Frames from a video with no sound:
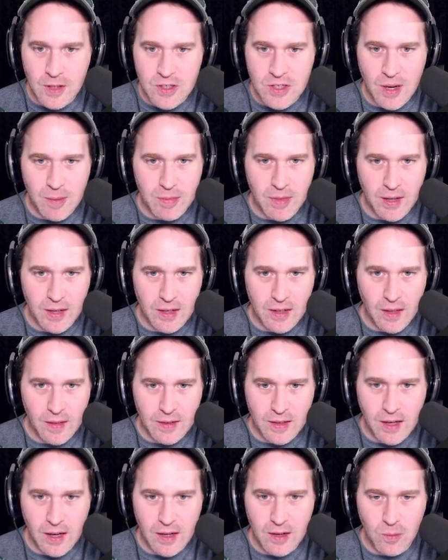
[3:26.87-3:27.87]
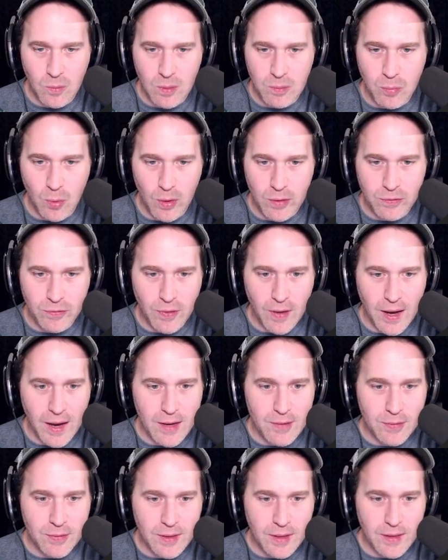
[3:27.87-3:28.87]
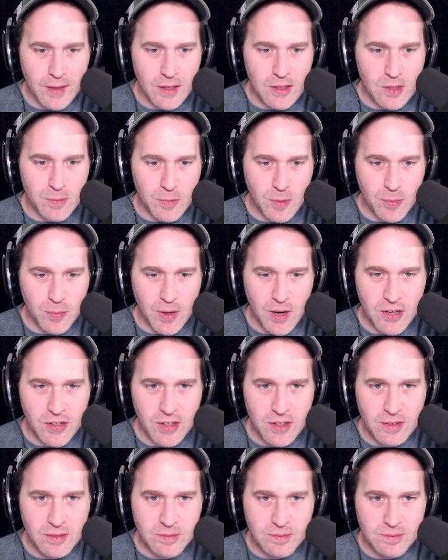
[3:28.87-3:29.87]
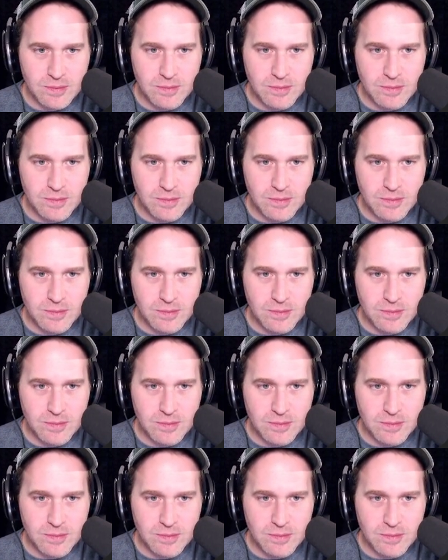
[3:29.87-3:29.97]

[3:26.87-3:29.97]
Same thing, another cut at 1.5, then some compression.